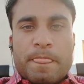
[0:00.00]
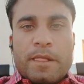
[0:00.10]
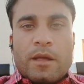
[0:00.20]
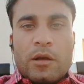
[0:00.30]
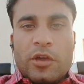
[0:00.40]

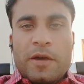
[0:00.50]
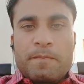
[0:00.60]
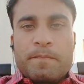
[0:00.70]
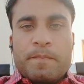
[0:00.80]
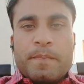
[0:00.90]
Okay?
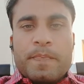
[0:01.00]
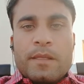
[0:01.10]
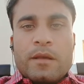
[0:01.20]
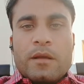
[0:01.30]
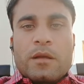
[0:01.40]

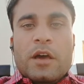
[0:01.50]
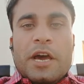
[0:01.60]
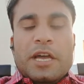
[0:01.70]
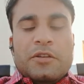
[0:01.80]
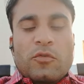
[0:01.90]

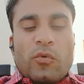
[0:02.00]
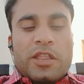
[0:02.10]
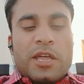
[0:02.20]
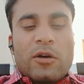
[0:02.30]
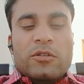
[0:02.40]
And
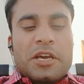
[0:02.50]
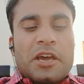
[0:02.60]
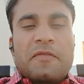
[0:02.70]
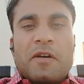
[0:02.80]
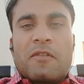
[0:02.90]
without,
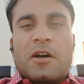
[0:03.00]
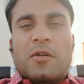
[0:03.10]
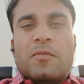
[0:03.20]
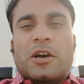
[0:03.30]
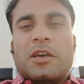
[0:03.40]
if
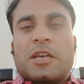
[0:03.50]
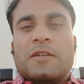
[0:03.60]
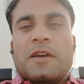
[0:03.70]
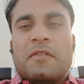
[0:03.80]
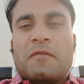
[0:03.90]

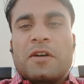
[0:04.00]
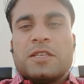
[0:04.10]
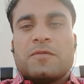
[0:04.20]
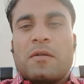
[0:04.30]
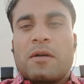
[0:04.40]
a
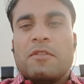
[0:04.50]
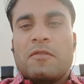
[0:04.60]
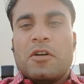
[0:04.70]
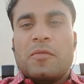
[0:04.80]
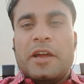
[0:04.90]
first form of the
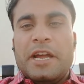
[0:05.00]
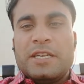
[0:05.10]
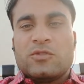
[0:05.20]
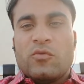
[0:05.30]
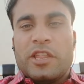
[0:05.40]
verb
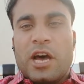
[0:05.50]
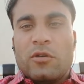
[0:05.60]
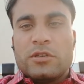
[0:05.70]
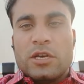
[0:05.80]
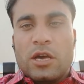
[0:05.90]
ends
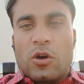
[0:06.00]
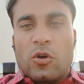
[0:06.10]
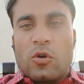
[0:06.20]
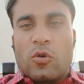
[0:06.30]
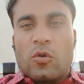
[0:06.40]
without
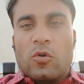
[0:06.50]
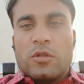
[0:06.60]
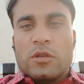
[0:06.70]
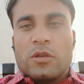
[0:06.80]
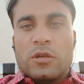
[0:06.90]
o,
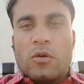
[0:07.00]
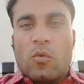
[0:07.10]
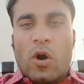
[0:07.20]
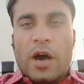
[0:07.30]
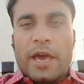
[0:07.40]

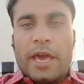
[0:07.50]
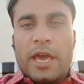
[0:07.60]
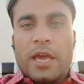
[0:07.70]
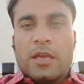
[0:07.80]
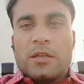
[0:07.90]

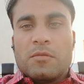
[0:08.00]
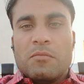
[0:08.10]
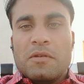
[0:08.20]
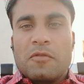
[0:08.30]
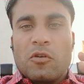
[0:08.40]
y,
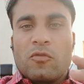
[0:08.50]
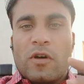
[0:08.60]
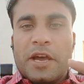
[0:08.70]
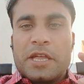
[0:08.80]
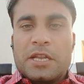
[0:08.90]
before
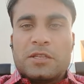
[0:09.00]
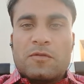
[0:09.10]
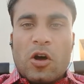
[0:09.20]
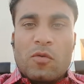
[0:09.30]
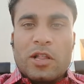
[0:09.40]
y there is
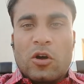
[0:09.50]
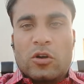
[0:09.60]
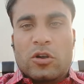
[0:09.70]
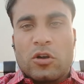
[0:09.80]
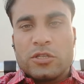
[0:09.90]
vowel
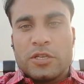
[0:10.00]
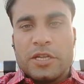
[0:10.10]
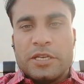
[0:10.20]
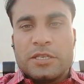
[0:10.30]
or consonant,